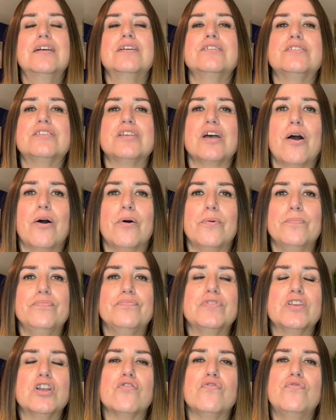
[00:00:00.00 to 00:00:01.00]
So
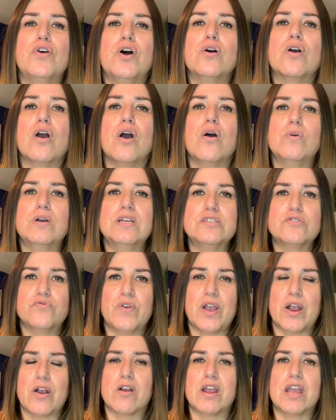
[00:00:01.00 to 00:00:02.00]
your FOGO is
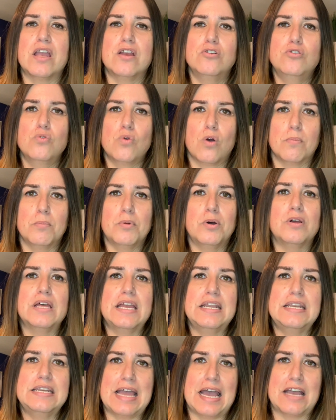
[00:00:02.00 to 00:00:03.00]
very normal
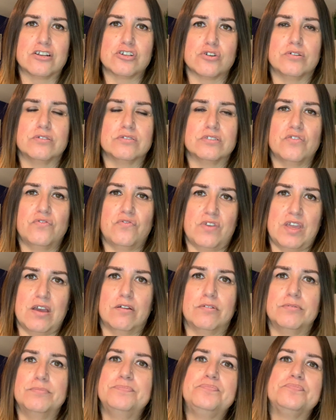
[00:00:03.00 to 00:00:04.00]
and natural to feel.
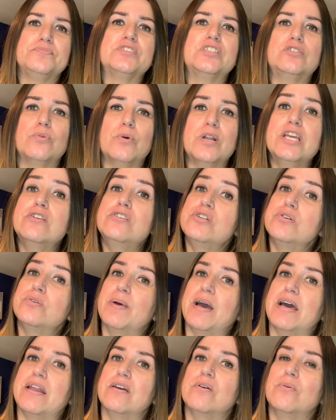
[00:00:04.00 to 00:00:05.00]
So what do you do
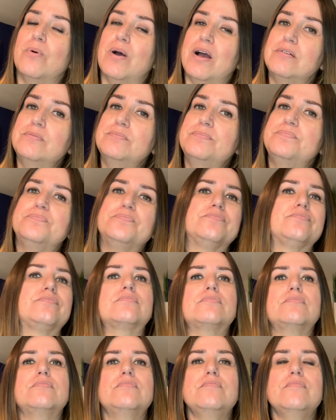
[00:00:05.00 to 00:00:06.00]
about it? Well,
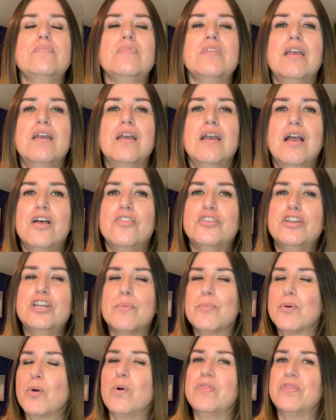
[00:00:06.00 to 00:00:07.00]
the
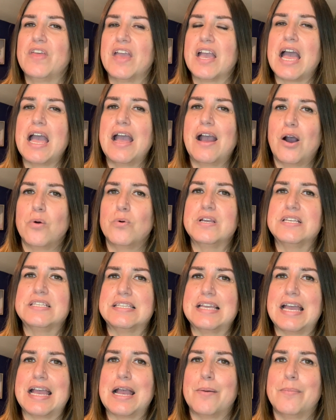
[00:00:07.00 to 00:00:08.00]
number one thing I always
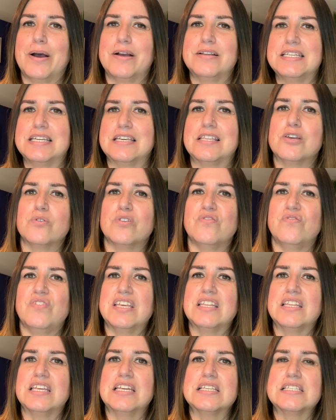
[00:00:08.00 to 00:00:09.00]
say about dealing with
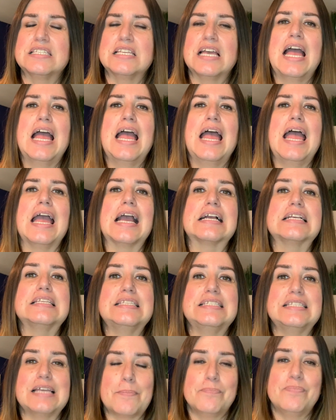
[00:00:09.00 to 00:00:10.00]
feelings,
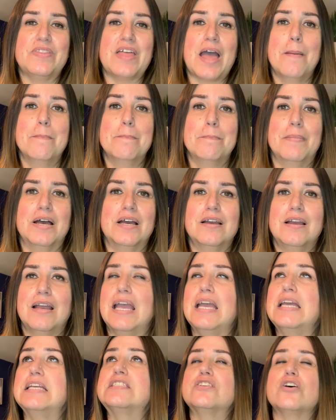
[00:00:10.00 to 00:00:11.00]
accept them.
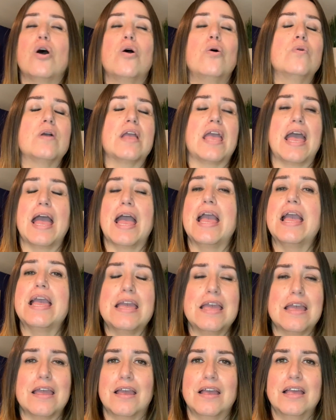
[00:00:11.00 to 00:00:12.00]
It's
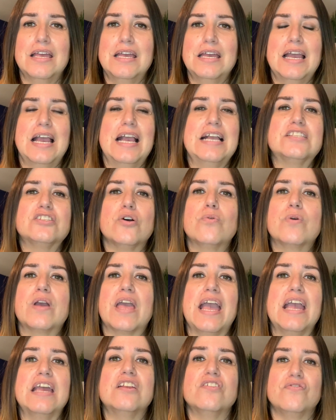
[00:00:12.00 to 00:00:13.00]
okay. It's
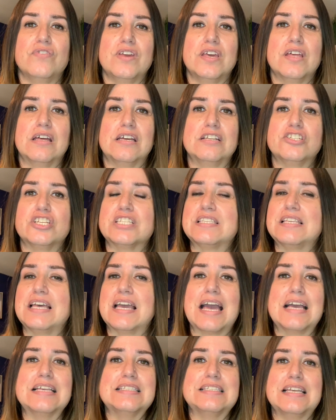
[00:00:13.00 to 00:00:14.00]
okay to feel it. Just
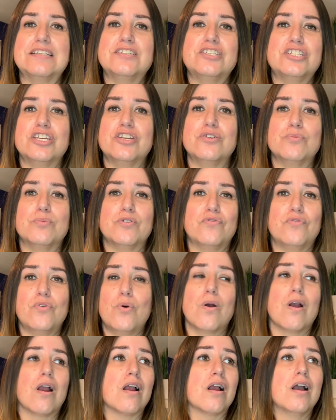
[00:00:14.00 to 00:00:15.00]
like I said to you
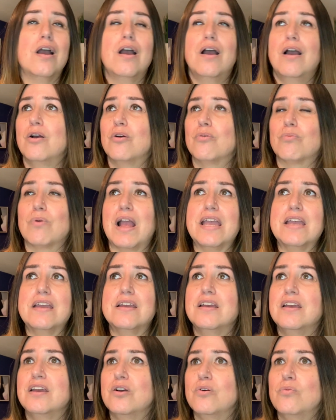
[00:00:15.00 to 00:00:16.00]
before,
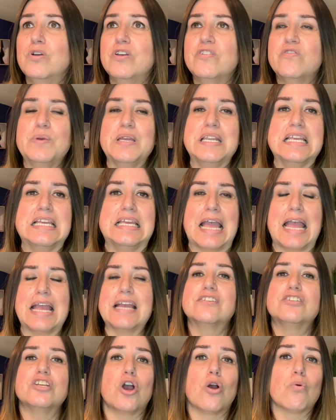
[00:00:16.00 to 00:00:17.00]
right? We've been
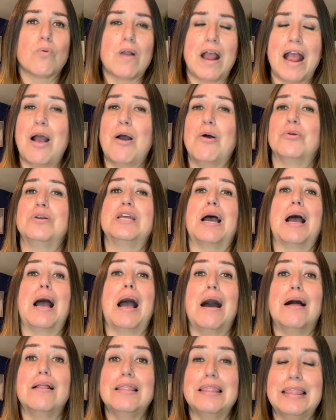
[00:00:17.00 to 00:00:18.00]
yanked around
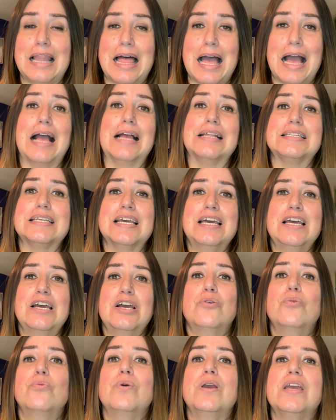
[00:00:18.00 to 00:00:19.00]
a lot.
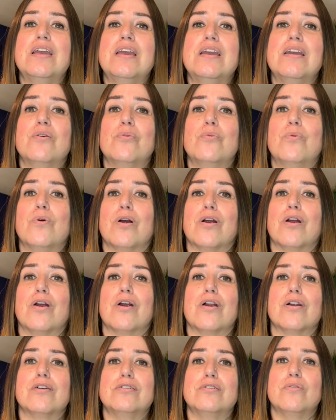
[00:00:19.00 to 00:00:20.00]
We
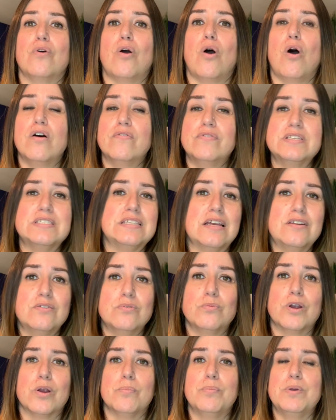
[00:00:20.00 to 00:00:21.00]
were, all of a sudden
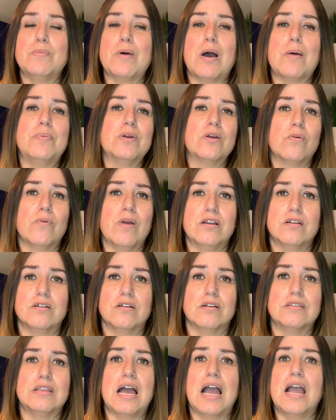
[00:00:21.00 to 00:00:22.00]
we were bebopping around in
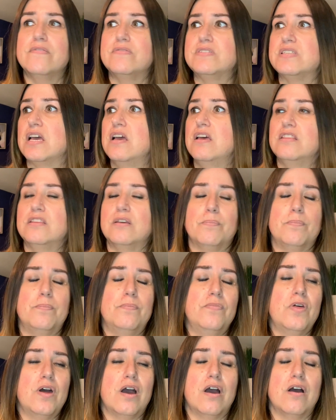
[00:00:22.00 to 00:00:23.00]
our lives. The,
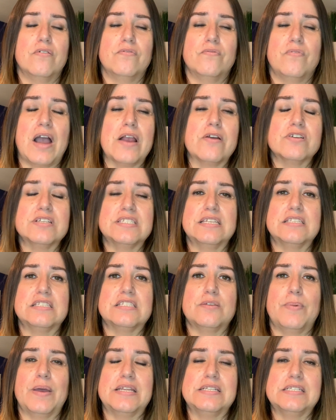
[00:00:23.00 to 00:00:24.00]
the virus hits,
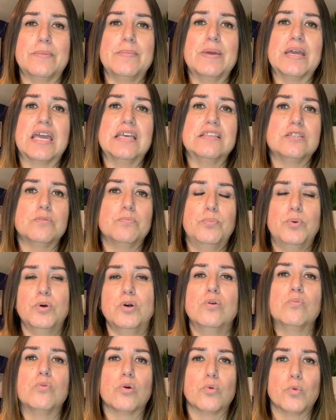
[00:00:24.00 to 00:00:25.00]
the pandemic hits,
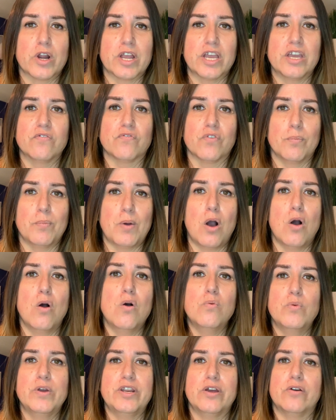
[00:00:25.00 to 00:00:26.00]
boom, we're working from
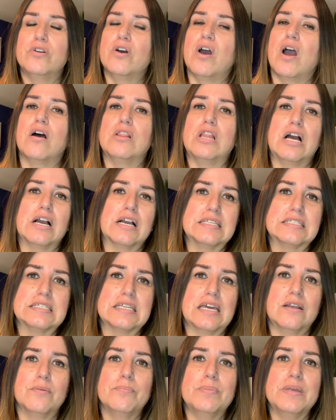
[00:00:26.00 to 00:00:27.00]
home. We don't know how long it's
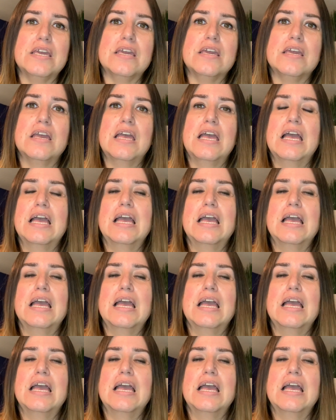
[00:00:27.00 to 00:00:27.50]
going to be.